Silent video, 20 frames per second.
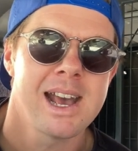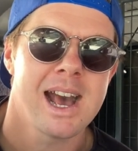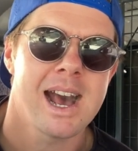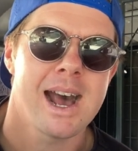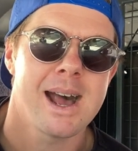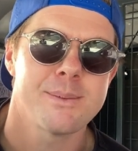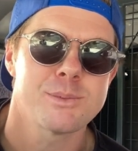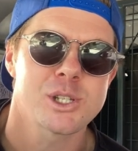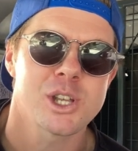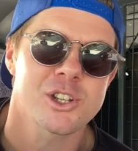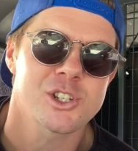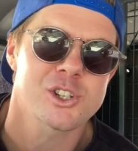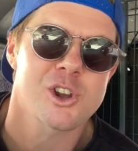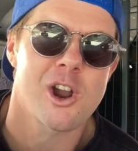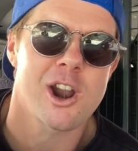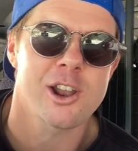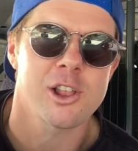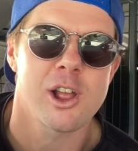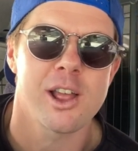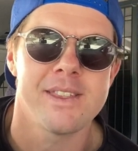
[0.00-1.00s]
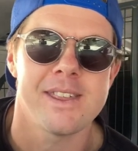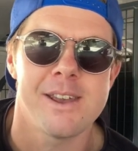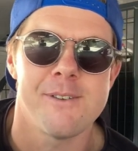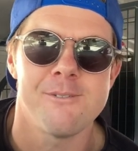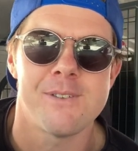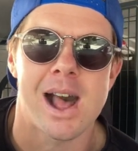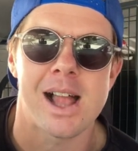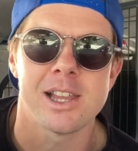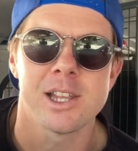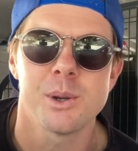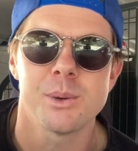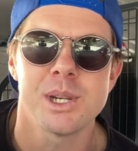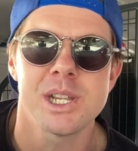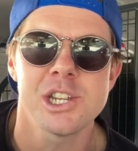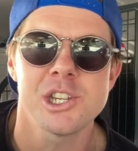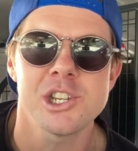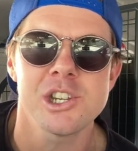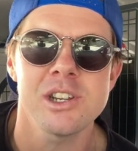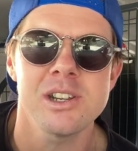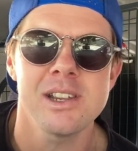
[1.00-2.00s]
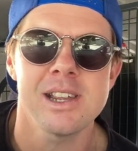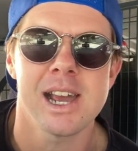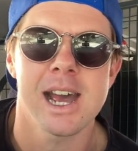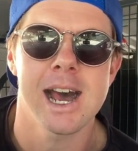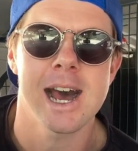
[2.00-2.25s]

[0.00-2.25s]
Um, so it's kind of like their value edition.